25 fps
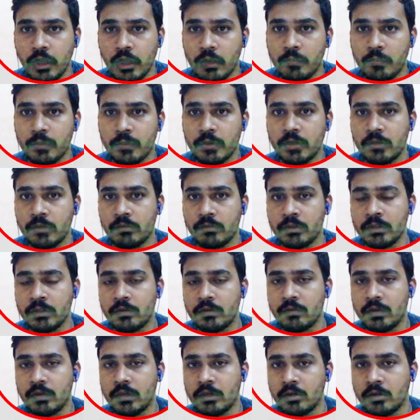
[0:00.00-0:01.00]
Apple, whether
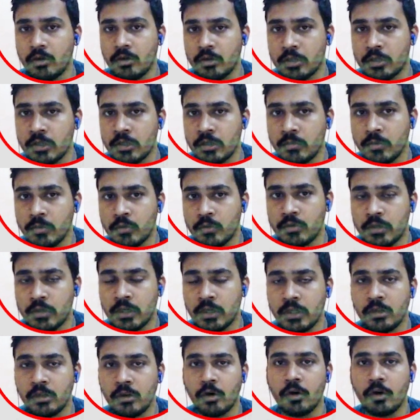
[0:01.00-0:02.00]
we are talking about
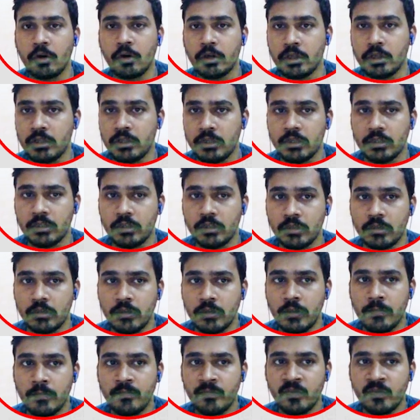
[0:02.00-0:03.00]
Dell or any other
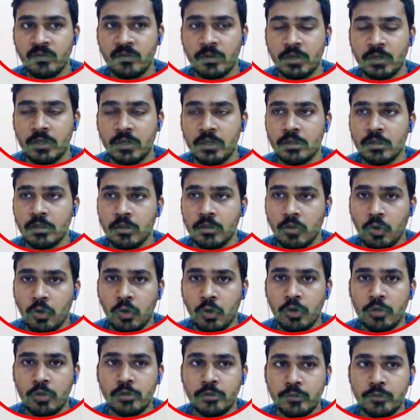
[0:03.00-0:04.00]
vendor, they
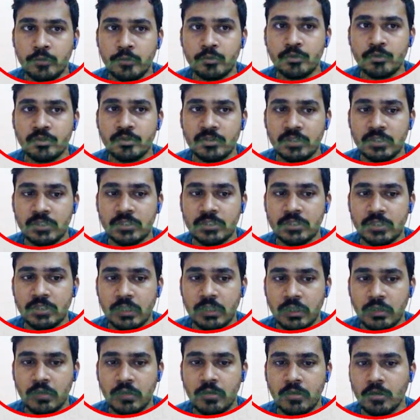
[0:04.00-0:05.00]
all use this
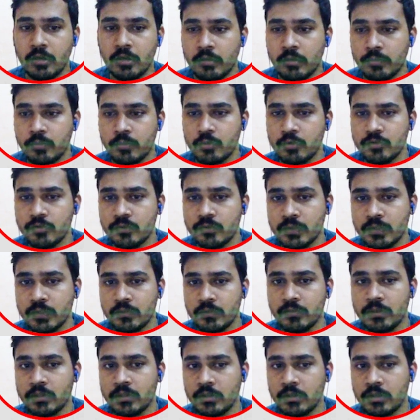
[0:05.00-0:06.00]
layered approach
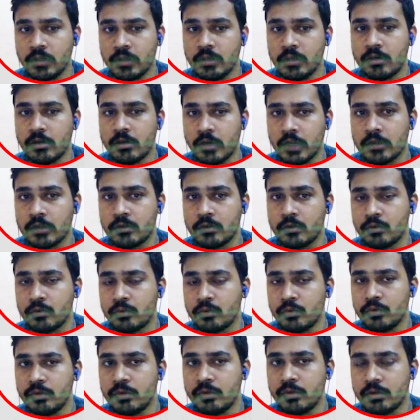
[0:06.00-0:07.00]
whenever they are trying
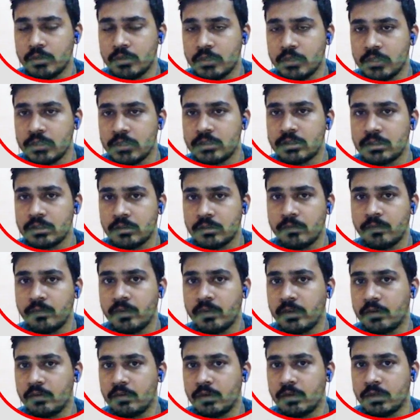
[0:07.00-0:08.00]
to create some
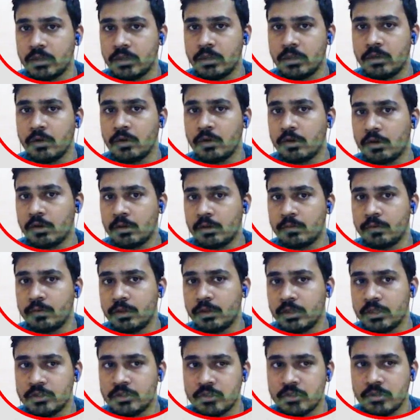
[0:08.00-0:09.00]
networking or
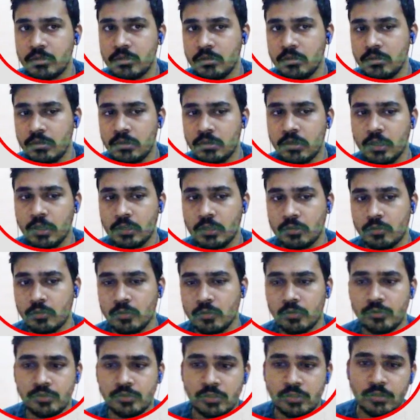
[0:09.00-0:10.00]
communication
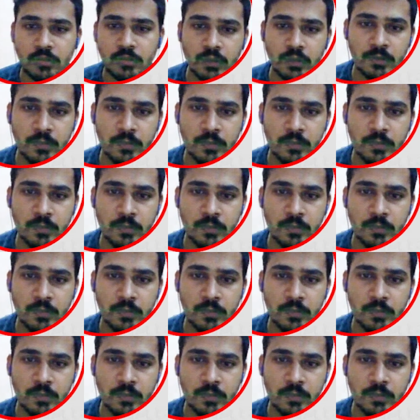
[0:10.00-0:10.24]
technology.